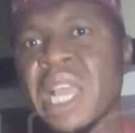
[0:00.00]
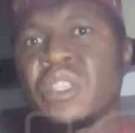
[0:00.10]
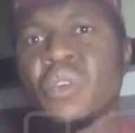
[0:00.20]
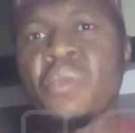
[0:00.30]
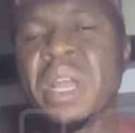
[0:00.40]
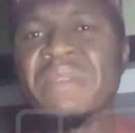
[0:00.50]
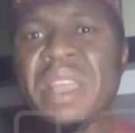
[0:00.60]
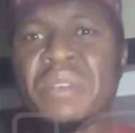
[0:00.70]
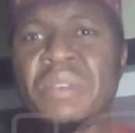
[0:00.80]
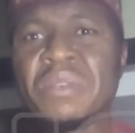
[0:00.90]
So wherever
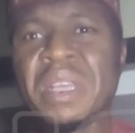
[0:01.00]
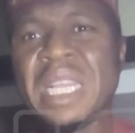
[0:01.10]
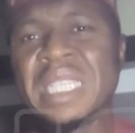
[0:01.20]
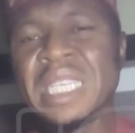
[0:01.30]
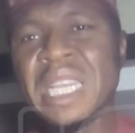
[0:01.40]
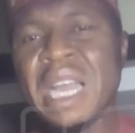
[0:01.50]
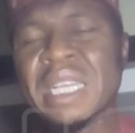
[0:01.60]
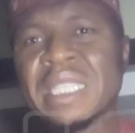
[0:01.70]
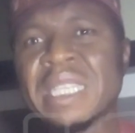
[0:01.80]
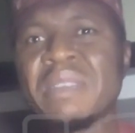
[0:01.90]
you go to in Nigeria,
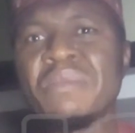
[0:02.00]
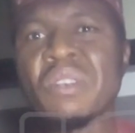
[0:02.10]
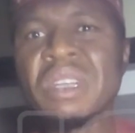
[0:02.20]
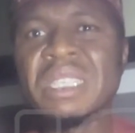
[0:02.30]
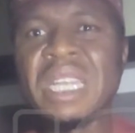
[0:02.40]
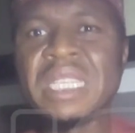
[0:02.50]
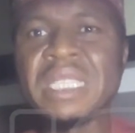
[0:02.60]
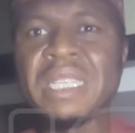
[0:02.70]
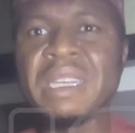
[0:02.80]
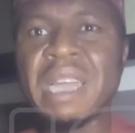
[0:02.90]
it's a democracy that
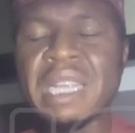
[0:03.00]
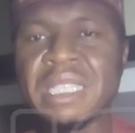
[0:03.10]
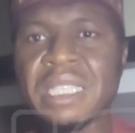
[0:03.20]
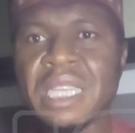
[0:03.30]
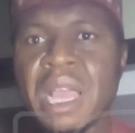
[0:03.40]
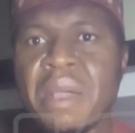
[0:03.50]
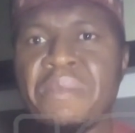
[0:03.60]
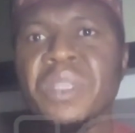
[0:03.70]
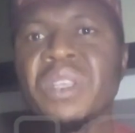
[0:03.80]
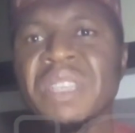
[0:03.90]
is in crisis.
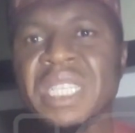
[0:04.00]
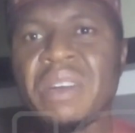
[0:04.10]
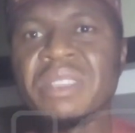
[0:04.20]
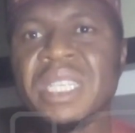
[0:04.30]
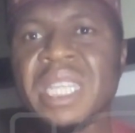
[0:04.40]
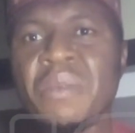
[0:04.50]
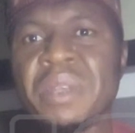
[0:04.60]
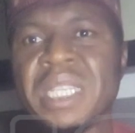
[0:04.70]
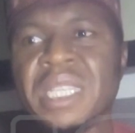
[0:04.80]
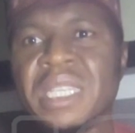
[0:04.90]
Most of these countries are
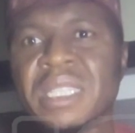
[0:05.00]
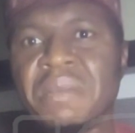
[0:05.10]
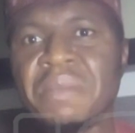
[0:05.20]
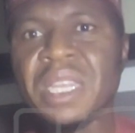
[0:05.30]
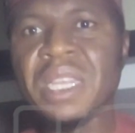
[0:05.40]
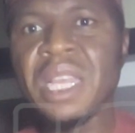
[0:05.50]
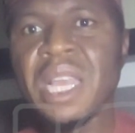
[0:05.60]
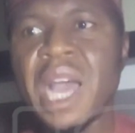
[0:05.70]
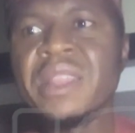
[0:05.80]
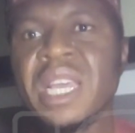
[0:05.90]
witnessing the same thing.
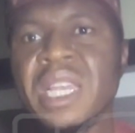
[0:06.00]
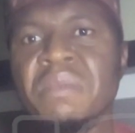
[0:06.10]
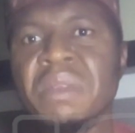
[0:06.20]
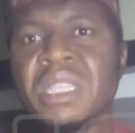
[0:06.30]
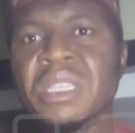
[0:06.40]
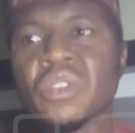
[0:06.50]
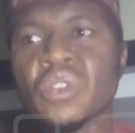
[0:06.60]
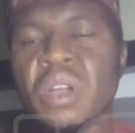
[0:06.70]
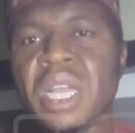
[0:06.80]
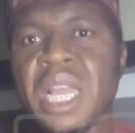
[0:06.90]
And then the military
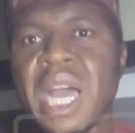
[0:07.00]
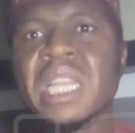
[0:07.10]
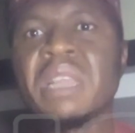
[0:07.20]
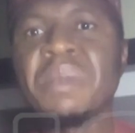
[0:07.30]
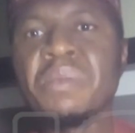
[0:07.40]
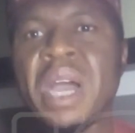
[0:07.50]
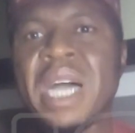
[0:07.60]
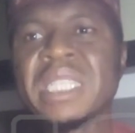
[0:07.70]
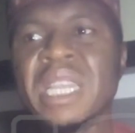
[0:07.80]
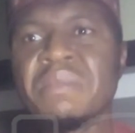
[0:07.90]
struck, and the people
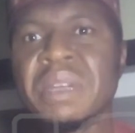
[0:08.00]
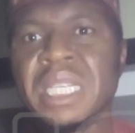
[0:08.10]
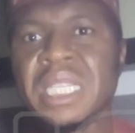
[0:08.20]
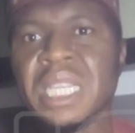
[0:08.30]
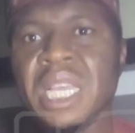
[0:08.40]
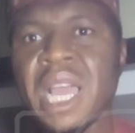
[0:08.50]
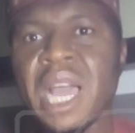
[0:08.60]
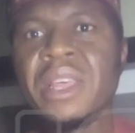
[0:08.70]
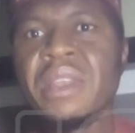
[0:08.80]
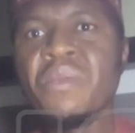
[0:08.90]
are celebrating.
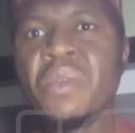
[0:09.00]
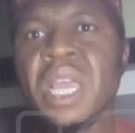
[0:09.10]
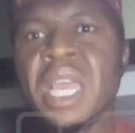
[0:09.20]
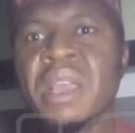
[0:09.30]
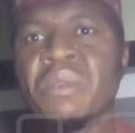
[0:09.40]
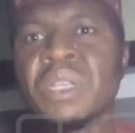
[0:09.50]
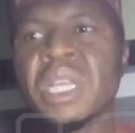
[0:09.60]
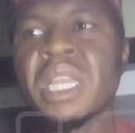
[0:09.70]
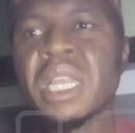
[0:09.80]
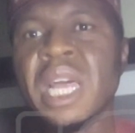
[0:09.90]
And then
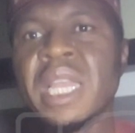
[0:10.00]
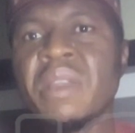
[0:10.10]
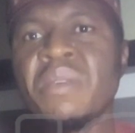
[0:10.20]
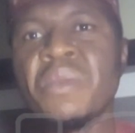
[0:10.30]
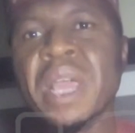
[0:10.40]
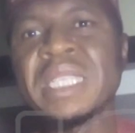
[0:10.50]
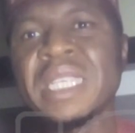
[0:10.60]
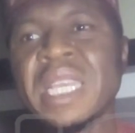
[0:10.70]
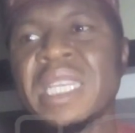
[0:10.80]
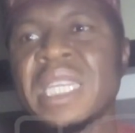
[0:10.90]
we are
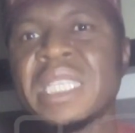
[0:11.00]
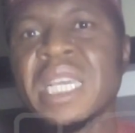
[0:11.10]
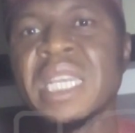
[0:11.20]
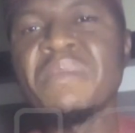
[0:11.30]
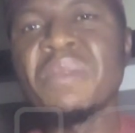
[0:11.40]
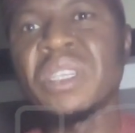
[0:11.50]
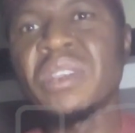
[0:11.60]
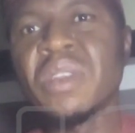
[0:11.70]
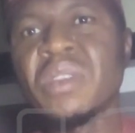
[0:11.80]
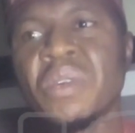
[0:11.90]
saying that they must
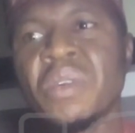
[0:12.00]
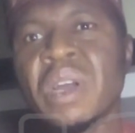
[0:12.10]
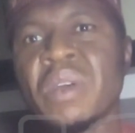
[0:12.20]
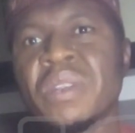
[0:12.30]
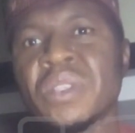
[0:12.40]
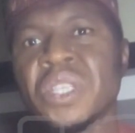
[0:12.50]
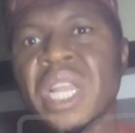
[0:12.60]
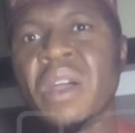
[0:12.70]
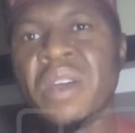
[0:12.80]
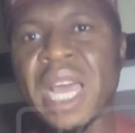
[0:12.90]
return to
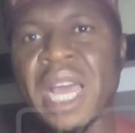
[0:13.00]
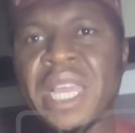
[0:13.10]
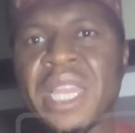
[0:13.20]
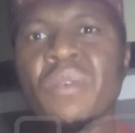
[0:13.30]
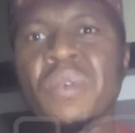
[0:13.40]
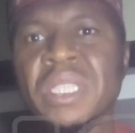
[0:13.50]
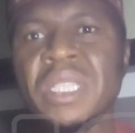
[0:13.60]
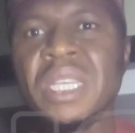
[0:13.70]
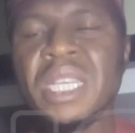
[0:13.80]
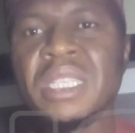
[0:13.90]
constitutional order. The
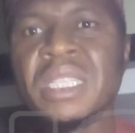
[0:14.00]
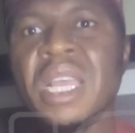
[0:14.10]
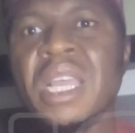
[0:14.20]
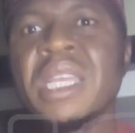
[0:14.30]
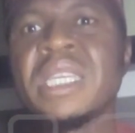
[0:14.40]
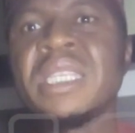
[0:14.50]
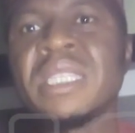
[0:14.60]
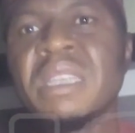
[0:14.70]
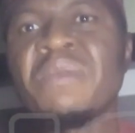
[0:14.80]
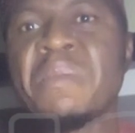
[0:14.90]
question is
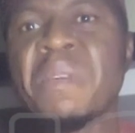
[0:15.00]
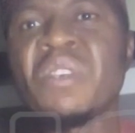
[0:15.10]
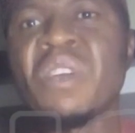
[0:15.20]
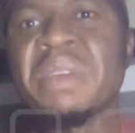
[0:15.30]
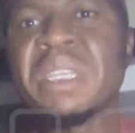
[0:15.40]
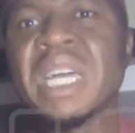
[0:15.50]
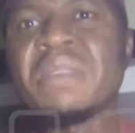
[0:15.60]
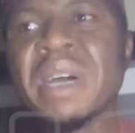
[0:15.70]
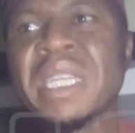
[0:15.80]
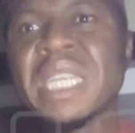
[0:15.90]
it the form of government
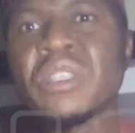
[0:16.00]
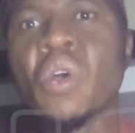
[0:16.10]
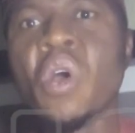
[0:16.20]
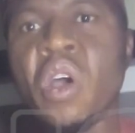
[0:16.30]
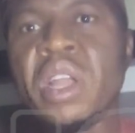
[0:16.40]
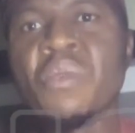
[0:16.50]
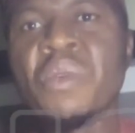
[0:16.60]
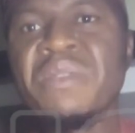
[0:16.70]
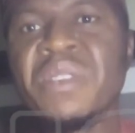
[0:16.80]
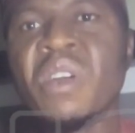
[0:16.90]
that matters or the
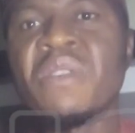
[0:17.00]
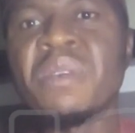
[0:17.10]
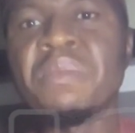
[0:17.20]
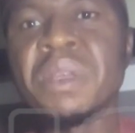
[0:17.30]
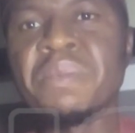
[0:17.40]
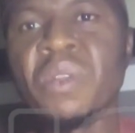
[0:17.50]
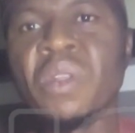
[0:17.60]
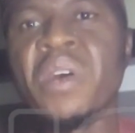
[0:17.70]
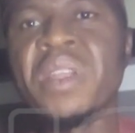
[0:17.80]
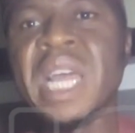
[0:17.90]
welfare of a
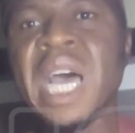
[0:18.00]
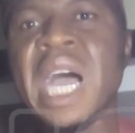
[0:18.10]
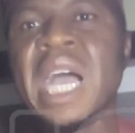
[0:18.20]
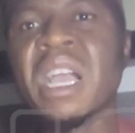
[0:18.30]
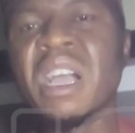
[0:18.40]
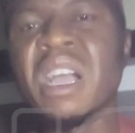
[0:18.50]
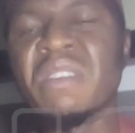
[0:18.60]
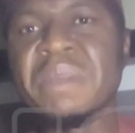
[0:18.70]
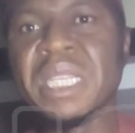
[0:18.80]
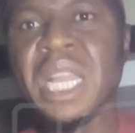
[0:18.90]
people under a
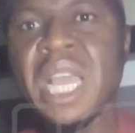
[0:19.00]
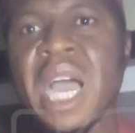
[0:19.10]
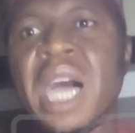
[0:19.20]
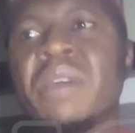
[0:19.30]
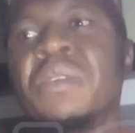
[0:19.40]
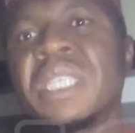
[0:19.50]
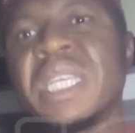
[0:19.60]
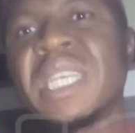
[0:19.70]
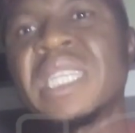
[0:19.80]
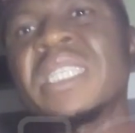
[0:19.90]
government? And who
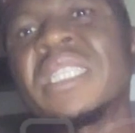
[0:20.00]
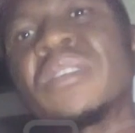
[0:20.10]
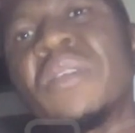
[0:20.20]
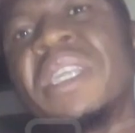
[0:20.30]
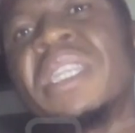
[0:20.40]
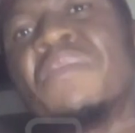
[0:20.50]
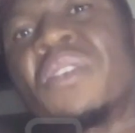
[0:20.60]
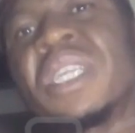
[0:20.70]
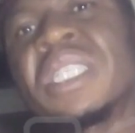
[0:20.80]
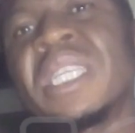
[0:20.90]
says that it is only
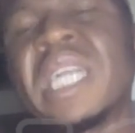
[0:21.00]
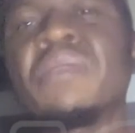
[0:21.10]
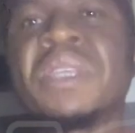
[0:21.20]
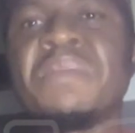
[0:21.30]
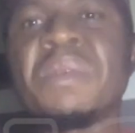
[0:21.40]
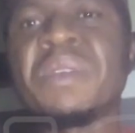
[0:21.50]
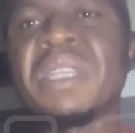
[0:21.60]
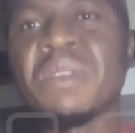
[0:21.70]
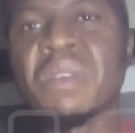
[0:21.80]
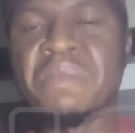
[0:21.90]
democracy that will give people
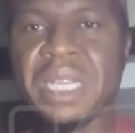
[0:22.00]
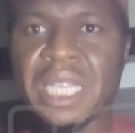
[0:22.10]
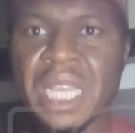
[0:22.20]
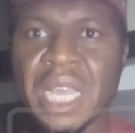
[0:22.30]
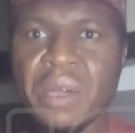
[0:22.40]
development?